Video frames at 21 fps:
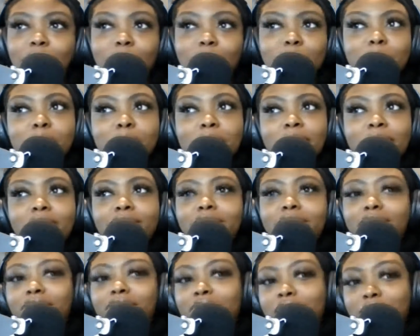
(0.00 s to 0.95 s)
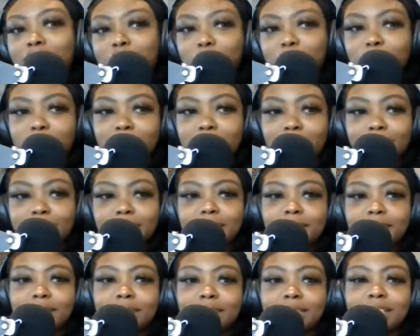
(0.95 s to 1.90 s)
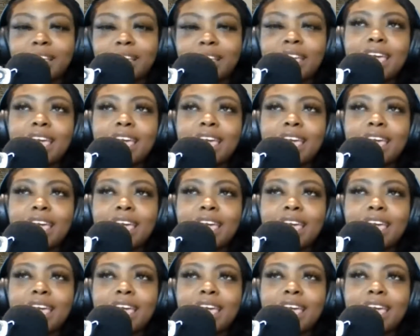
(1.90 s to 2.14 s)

people have different experiences